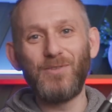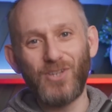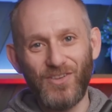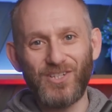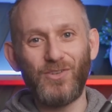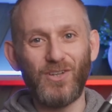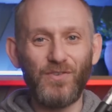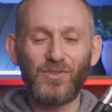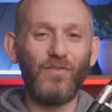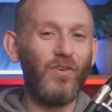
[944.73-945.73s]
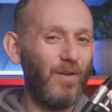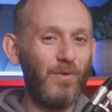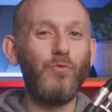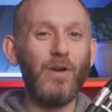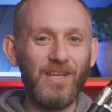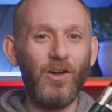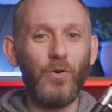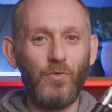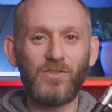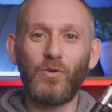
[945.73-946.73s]
turn the shadows off and so forth, it'd be really
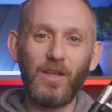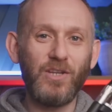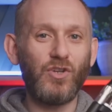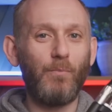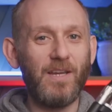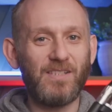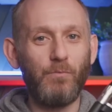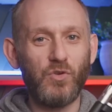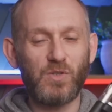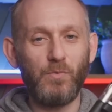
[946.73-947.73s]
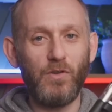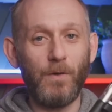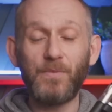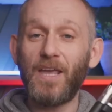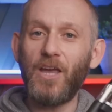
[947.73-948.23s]
onerous. So CleanShot makes that much smoother.